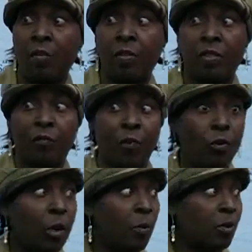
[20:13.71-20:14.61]
that the
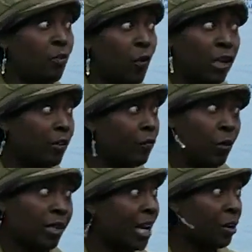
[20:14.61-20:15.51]
phone number was Franklin
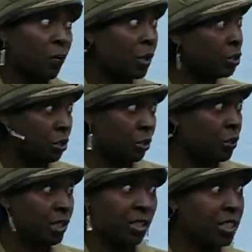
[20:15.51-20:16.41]

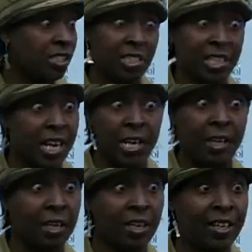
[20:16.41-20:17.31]
49012, it still is
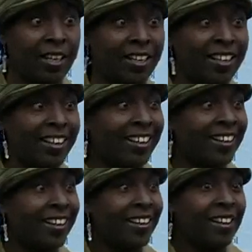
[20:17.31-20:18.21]
today,
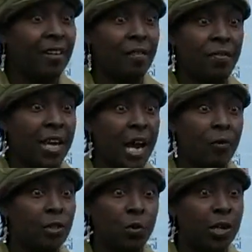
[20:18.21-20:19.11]
that I
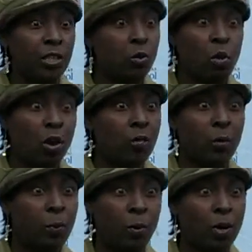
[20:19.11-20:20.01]
was going to walk on
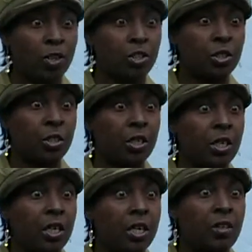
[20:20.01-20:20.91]
the porch.
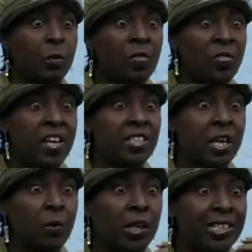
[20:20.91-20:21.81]
There were things
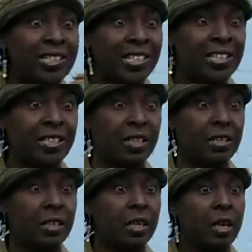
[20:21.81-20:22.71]
that were
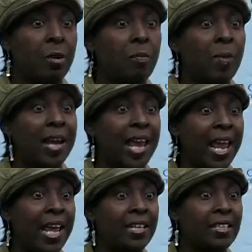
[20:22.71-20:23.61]
consistent. My
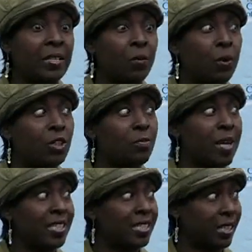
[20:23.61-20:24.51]
aunts were
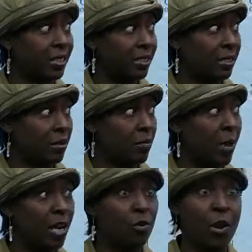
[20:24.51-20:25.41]
domestics.
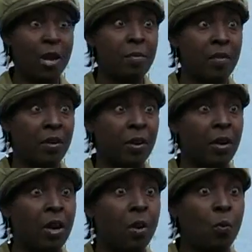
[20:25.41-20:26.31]
My grandmother
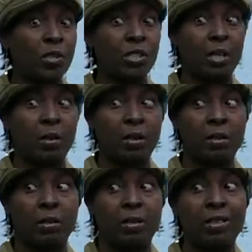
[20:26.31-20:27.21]
was
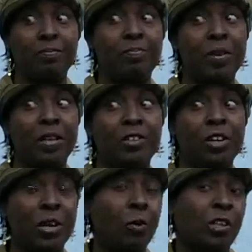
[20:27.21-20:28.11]

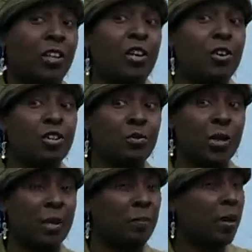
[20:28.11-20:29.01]
worked in a
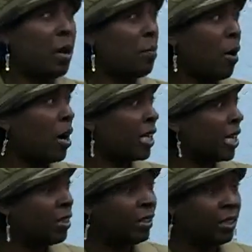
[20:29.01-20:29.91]
nursery at Park
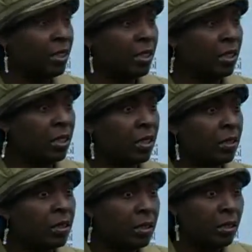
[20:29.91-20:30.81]
Hill.
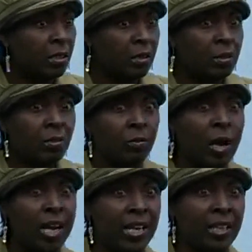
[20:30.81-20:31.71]

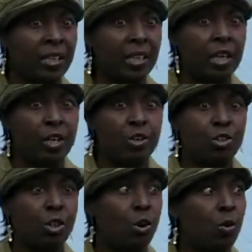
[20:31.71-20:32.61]
Right.
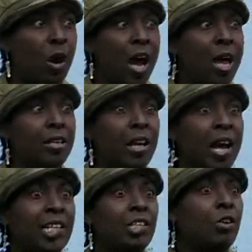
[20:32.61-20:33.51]
So
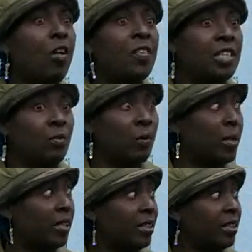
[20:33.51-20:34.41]
I saw these
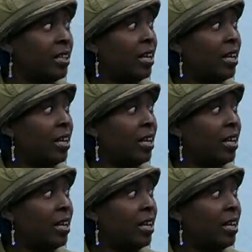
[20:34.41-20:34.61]
women.